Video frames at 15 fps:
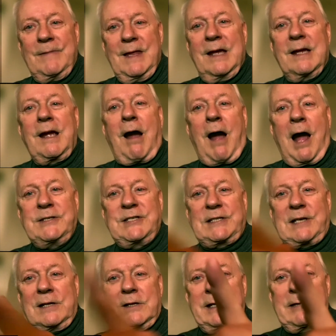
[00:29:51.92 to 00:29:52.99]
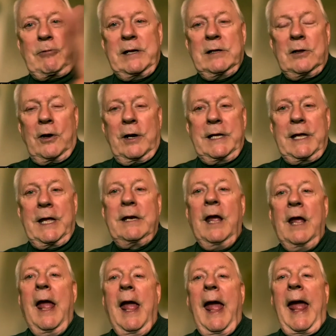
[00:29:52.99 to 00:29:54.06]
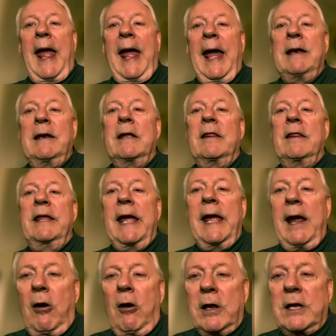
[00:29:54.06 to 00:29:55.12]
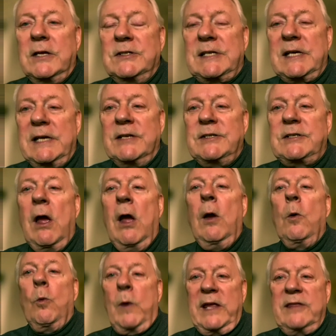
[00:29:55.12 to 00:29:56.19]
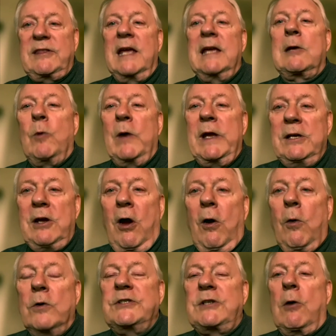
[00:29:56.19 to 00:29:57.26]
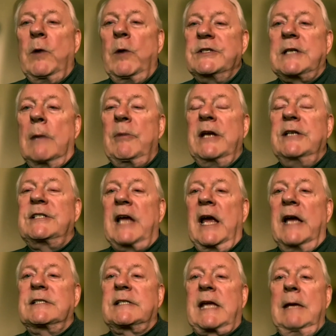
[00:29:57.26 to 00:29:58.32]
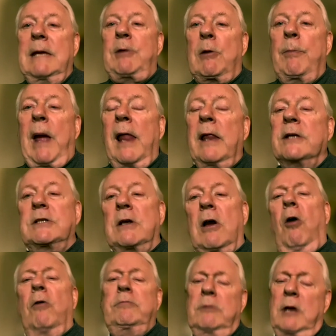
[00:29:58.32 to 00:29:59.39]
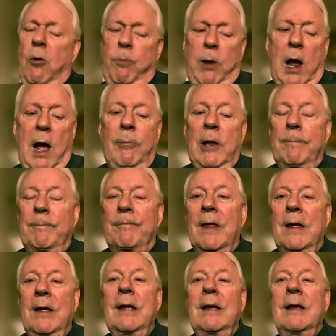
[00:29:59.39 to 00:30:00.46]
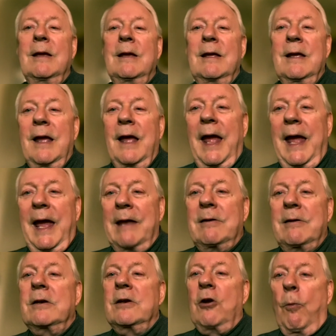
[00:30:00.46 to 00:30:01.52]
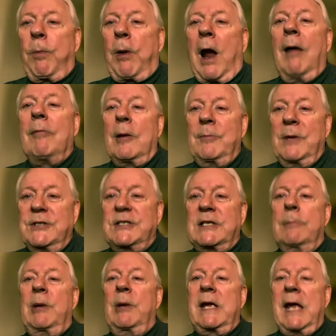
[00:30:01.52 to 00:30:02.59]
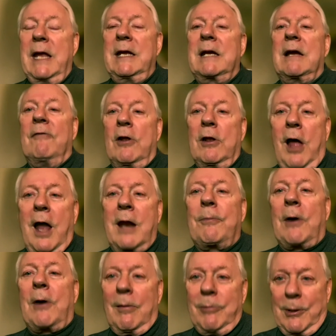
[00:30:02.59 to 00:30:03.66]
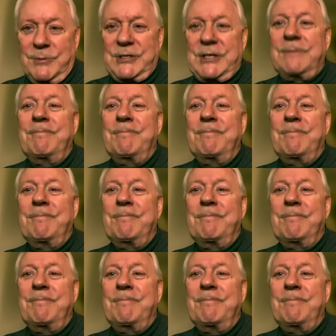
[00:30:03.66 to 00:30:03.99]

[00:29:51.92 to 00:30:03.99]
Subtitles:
constantly relearning it. And the arrogance is we think we know. So when somebody says, keep your balance, oh, no problem. And no problem is the beginning of a lot of problems.